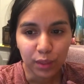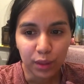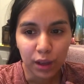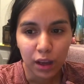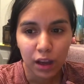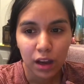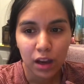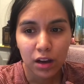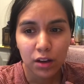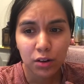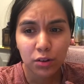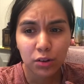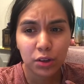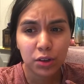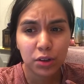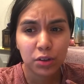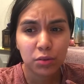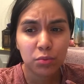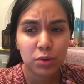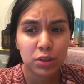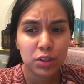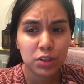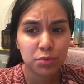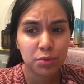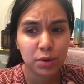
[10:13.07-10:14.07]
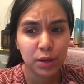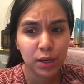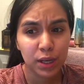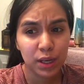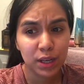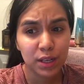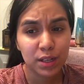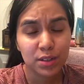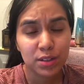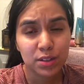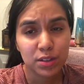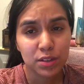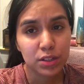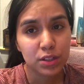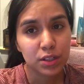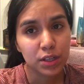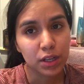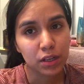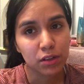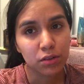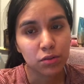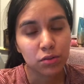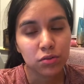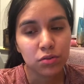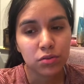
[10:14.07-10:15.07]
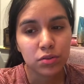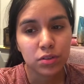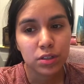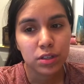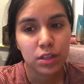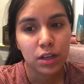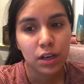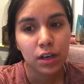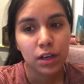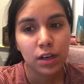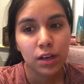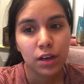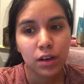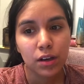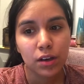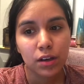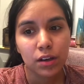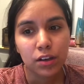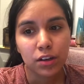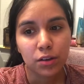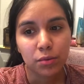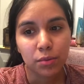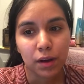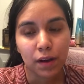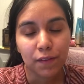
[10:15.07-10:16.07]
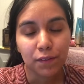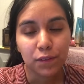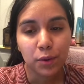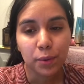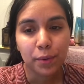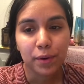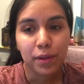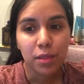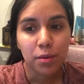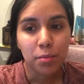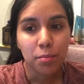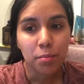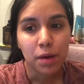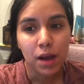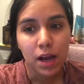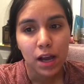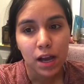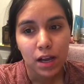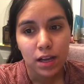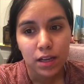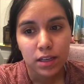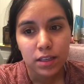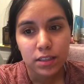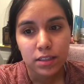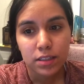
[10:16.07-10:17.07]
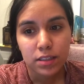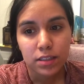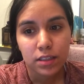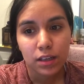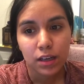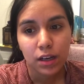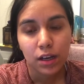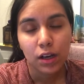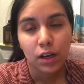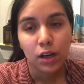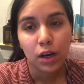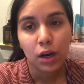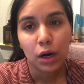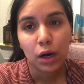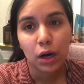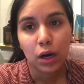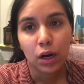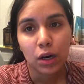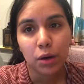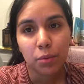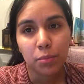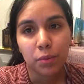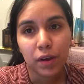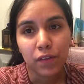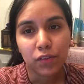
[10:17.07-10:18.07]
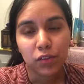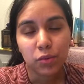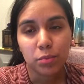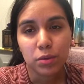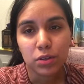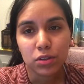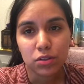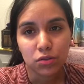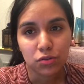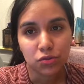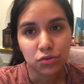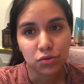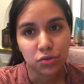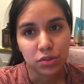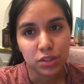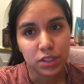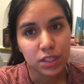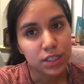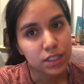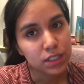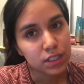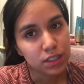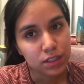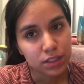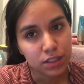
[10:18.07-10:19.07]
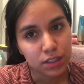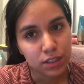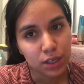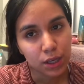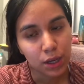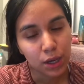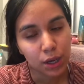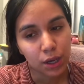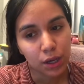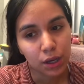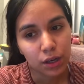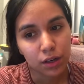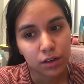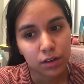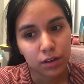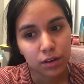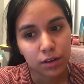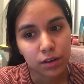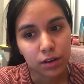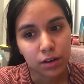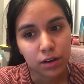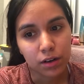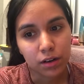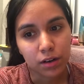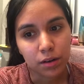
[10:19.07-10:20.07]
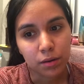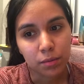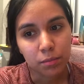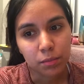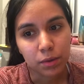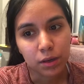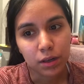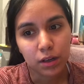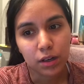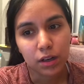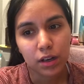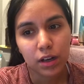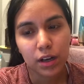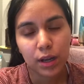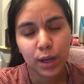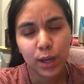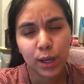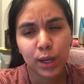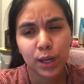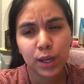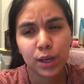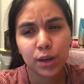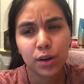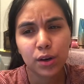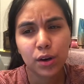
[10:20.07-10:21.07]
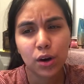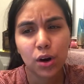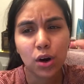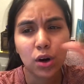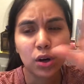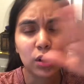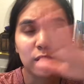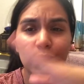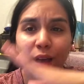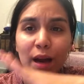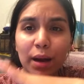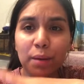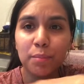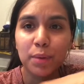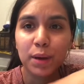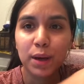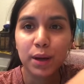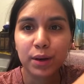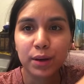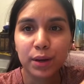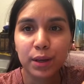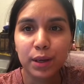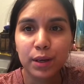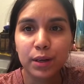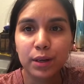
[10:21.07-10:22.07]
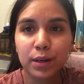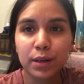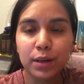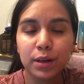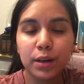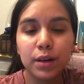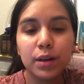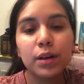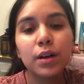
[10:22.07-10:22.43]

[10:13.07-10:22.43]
And you know, once we're in skills, you know, we have to wear the mask, um, you have to be social distancing, um, in our lab area.